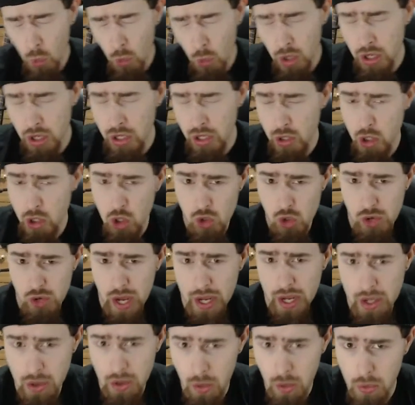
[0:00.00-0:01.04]
you create
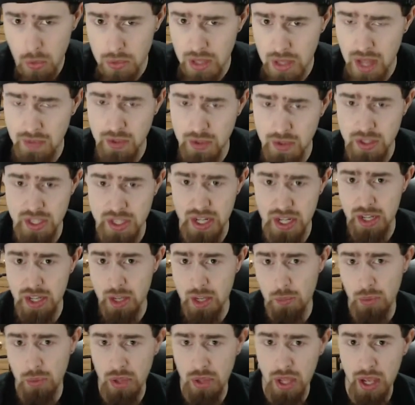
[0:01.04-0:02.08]
your own levels and then you can
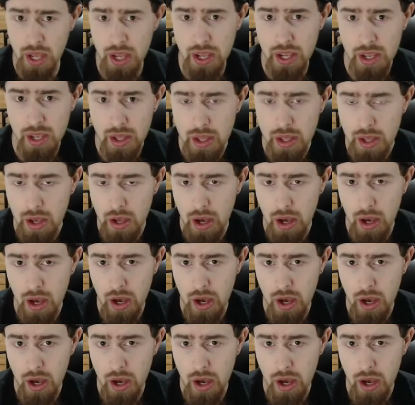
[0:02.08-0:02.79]
play uh,